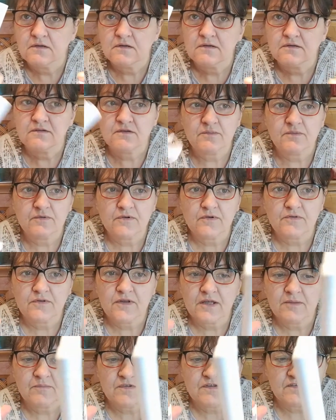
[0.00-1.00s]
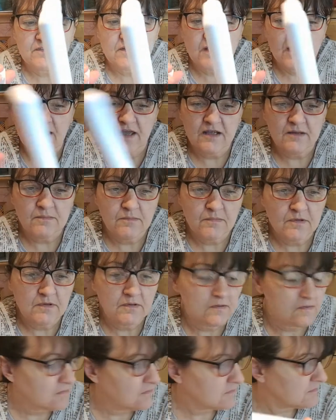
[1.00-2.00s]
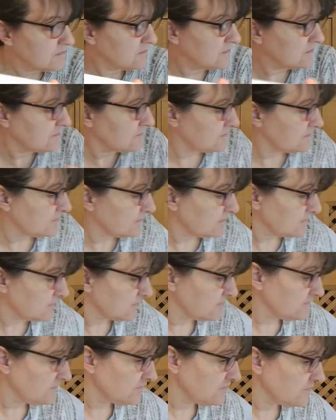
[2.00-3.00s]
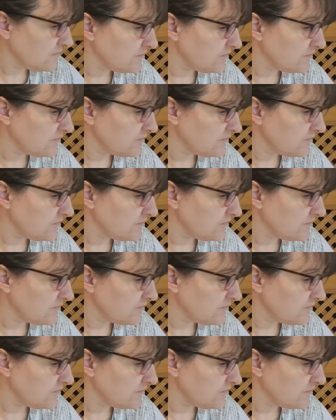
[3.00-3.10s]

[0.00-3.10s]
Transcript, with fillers: So we've got them the same. Oh, I've